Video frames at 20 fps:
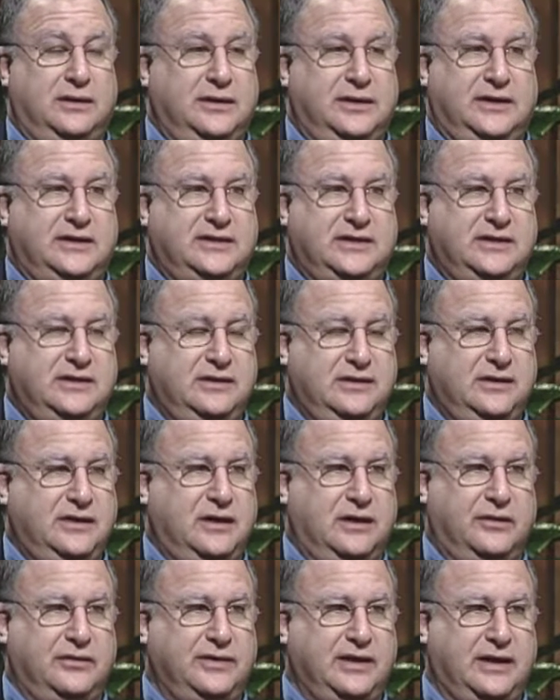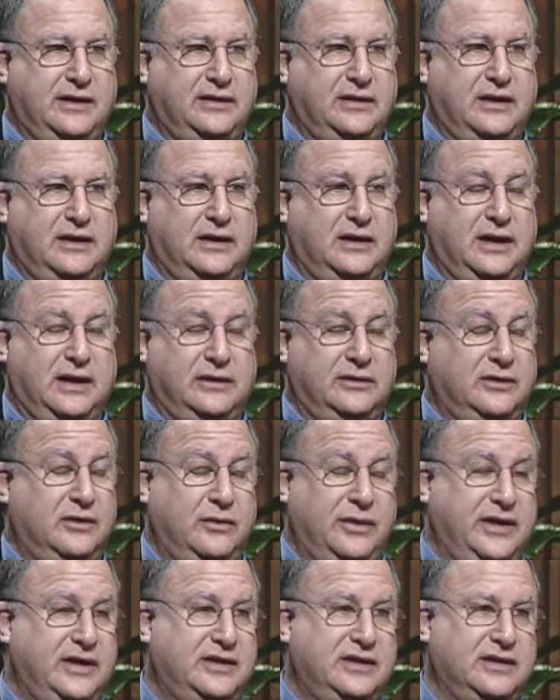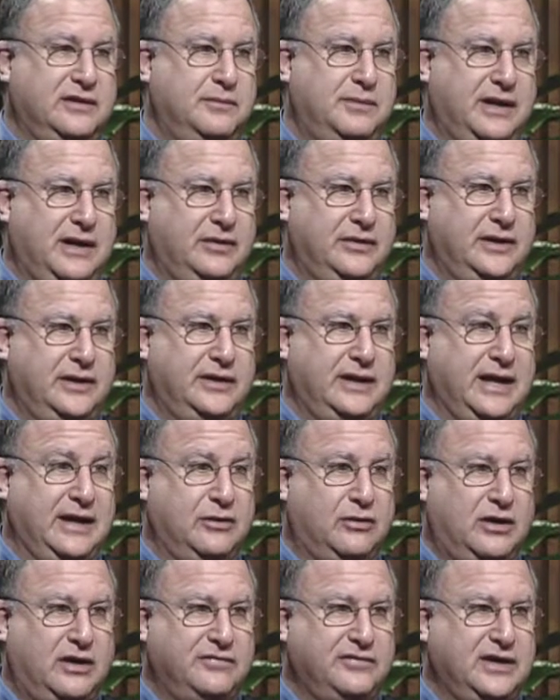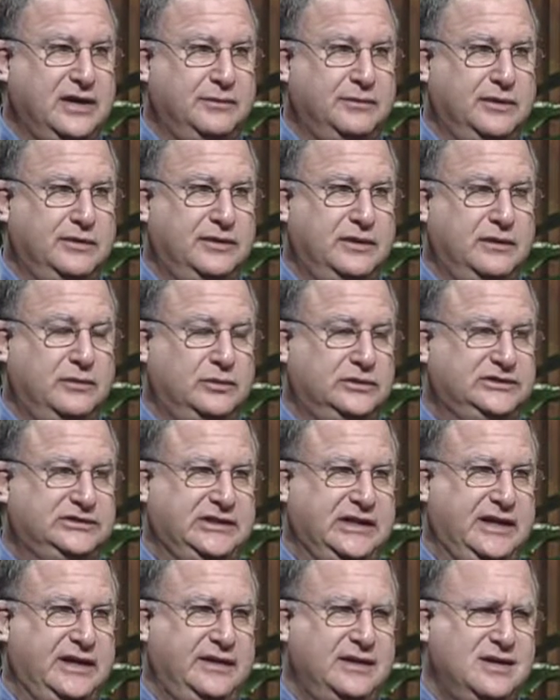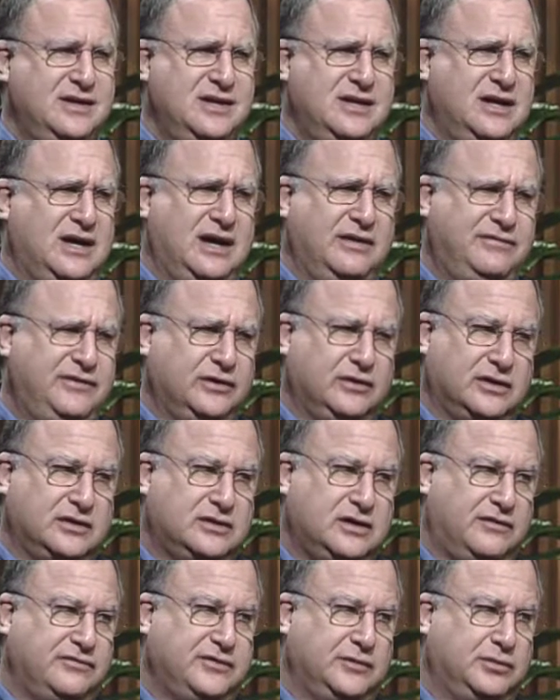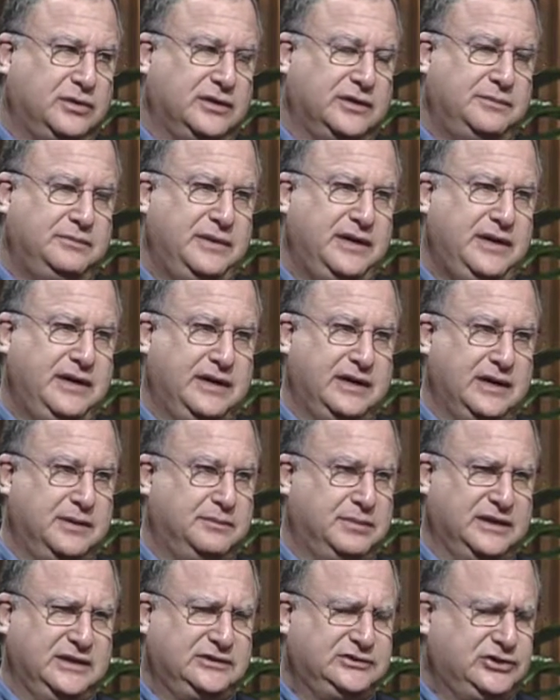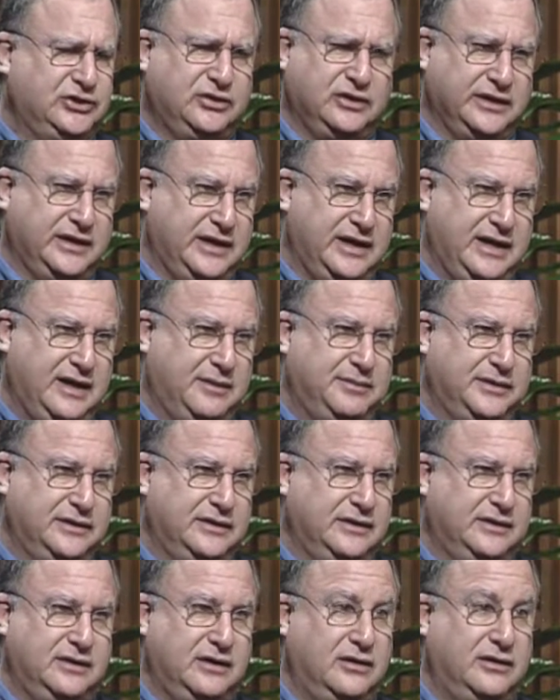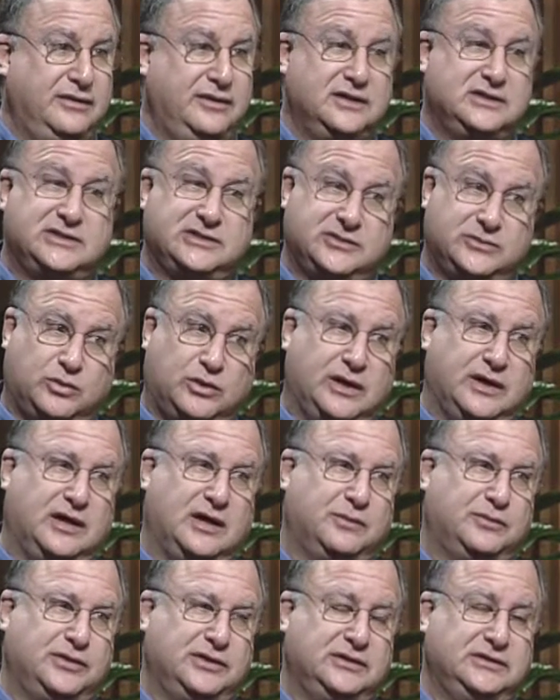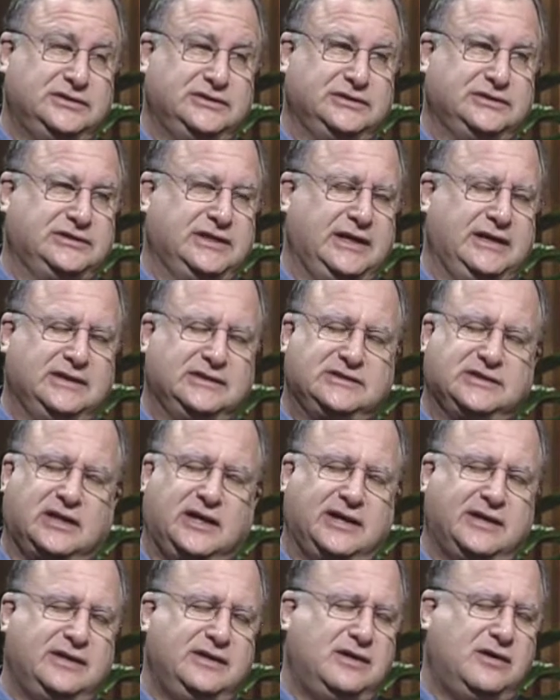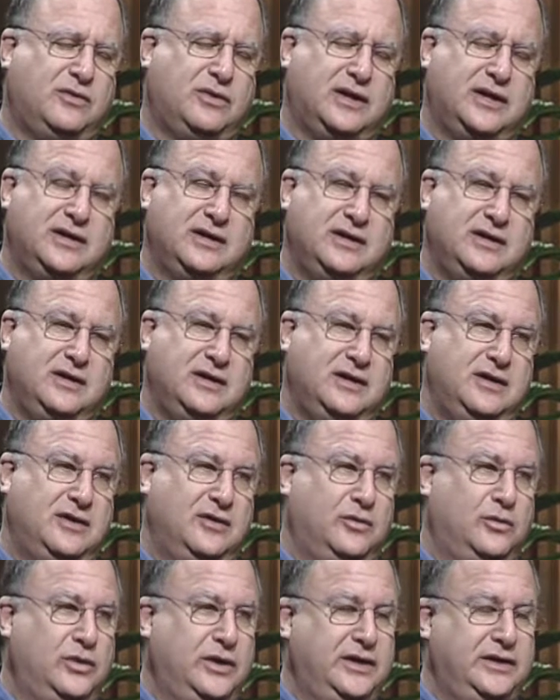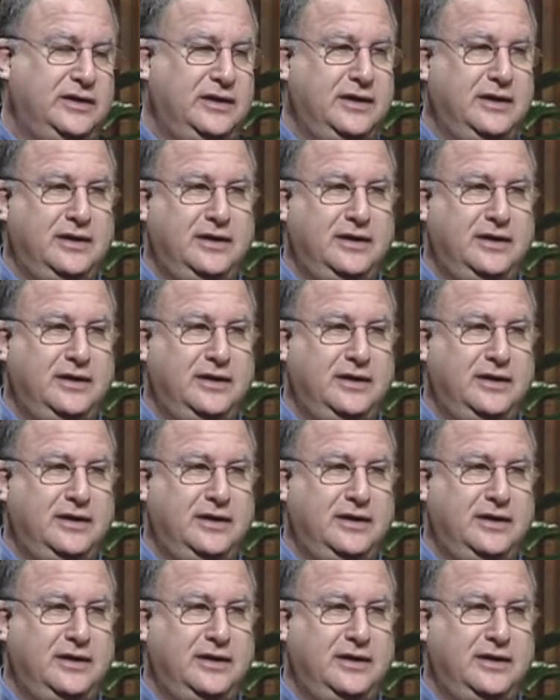it didn't, that I don't know anything about it, and off camera that would say, I feel uncomfortable admitting it, but it certainly had happened. And and this is what our producer's saying. It's like, you know what, when